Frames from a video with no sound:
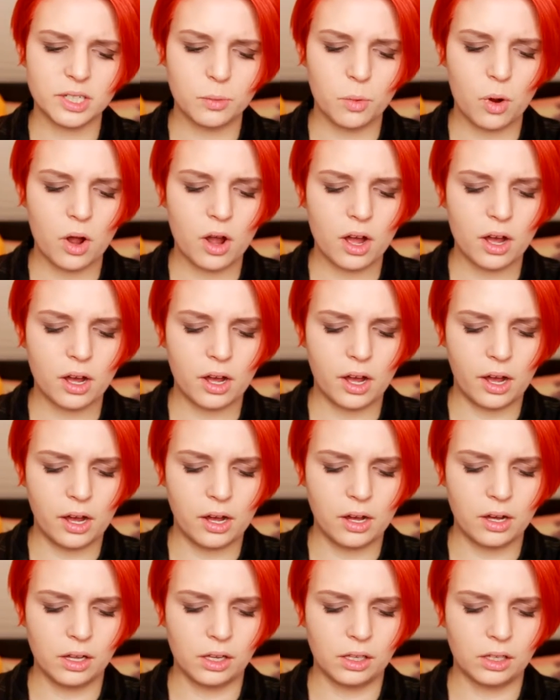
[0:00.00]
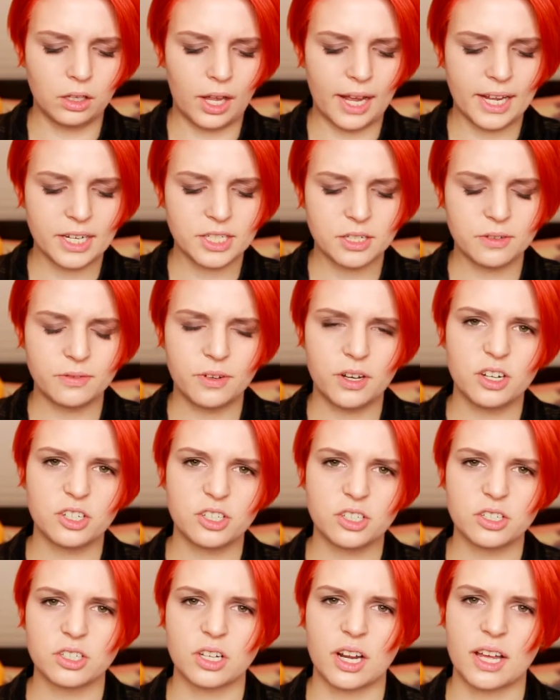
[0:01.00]
There were lighter
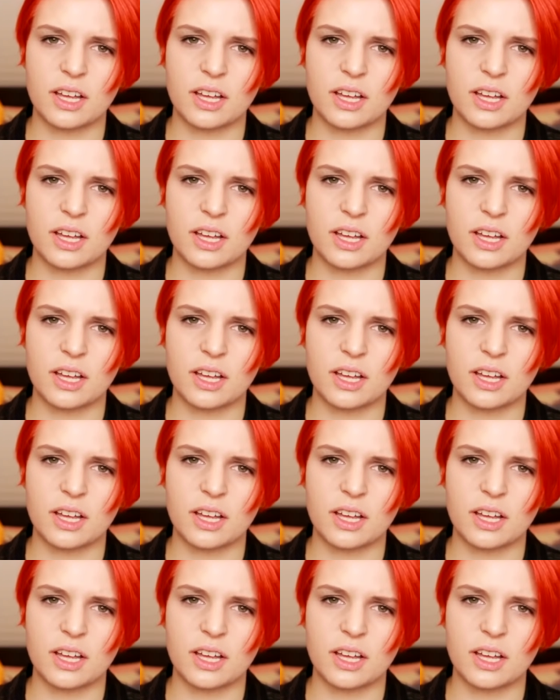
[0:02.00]
versions,